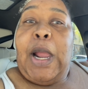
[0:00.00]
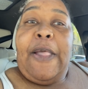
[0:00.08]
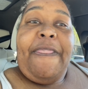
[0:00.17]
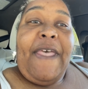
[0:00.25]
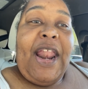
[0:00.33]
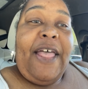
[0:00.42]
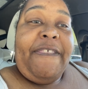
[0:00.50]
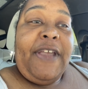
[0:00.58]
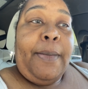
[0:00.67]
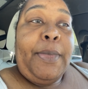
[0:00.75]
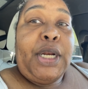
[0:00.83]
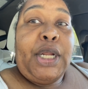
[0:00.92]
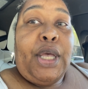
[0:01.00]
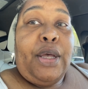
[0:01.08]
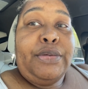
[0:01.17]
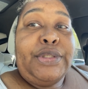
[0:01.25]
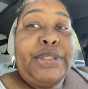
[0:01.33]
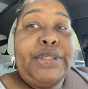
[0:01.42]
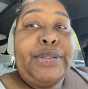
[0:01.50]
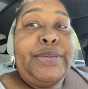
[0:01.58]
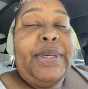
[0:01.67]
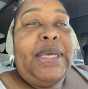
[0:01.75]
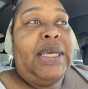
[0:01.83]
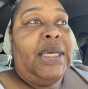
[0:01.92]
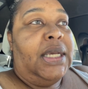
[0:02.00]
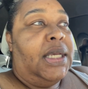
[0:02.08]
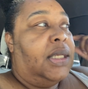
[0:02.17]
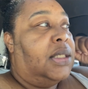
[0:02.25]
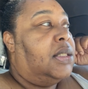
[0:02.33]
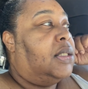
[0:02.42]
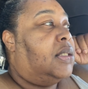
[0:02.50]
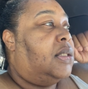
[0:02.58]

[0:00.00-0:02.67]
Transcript: that I think I'm gonna go to and